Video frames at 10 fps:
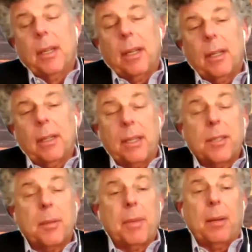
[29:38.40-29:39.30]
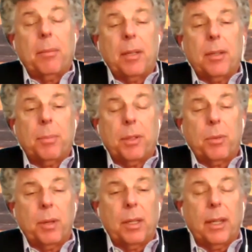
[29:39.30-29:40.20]
lease amendments
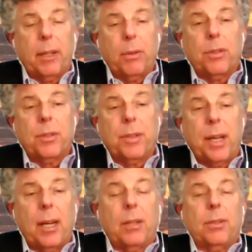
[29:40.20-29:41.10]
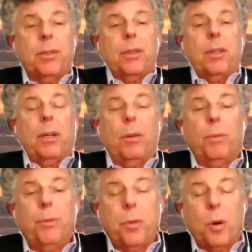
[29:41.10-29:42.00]
between landlords and tenants,
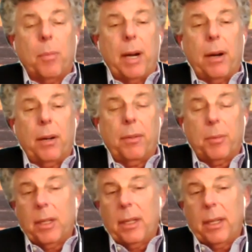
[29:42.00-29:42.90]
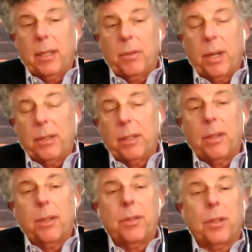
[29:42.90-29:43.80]
forbearing from collecting rent
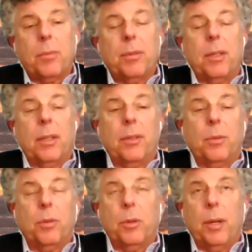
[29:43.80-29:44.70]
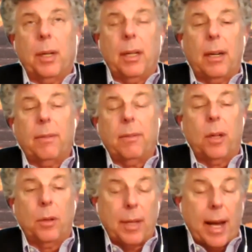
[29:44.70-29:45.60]
under the circumstances. We're doing a lot of
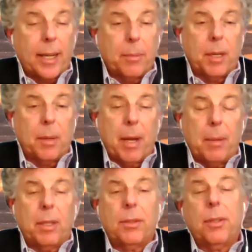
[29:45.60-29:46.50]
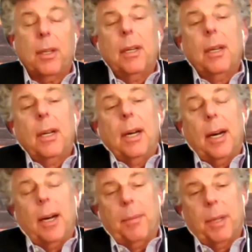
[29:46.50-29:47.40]
loan document amendments
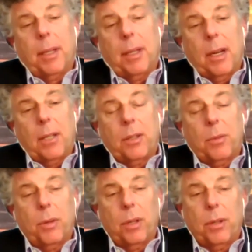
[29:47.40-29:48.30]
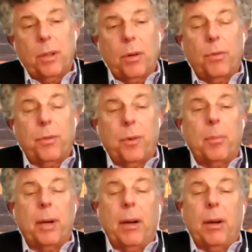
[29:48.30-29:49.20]
in connection with,
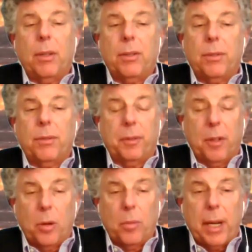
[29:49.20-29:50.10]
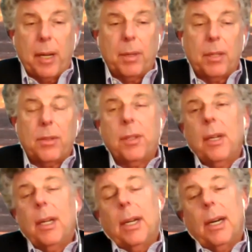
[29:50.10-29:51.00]
forbearance of loan payments
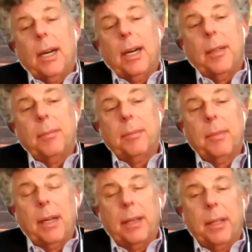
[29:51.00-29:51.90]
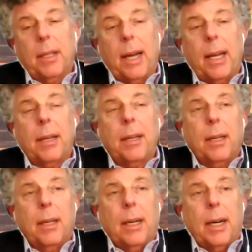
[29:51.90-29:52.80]
and the like.
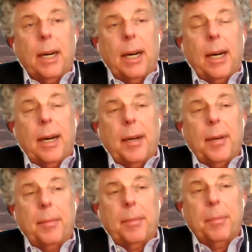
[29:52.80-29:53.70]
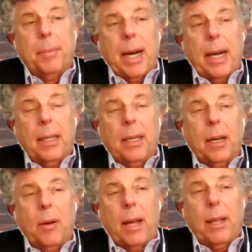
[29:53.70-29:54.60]
But,
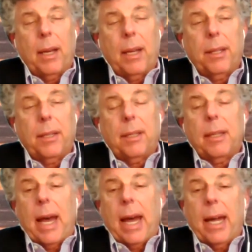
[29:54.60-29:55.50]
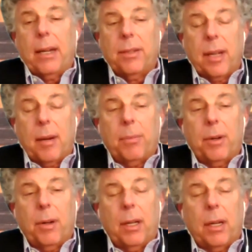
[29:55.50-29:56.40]
I think that is
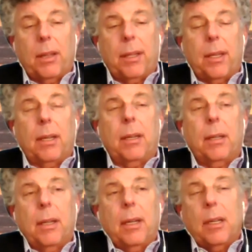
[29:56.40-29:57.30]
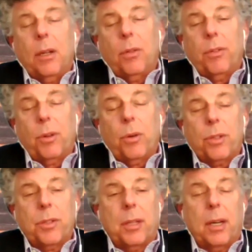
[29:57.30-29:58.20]
temporary. And I think, over the
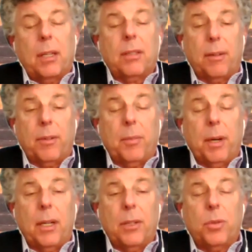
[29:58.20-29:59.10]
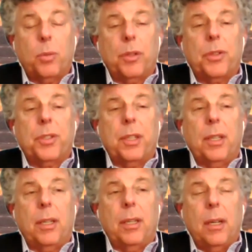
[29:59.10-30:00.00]
course of the next several months, we'll
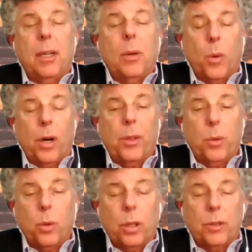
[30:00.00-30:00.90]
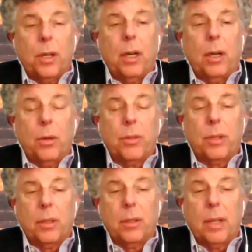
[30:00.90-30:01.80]
see where the world goes.
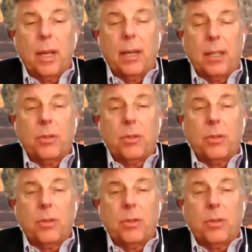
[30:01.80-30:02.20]
And as a